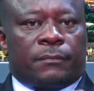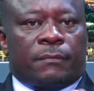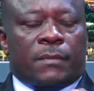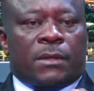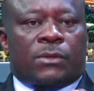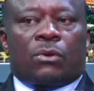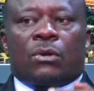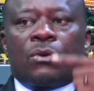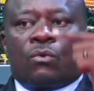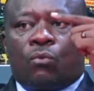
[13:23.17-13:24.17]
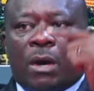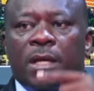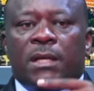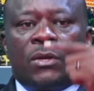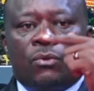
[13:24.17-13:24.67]
So, why
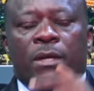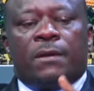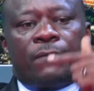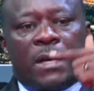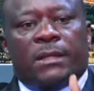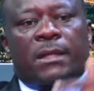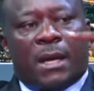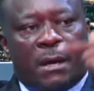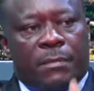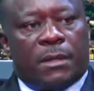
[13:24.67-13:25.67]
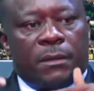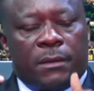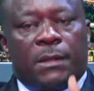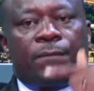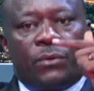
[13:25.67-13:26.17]
did you invite the army,
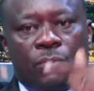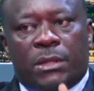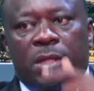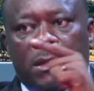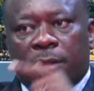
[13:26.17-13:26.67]
if you did?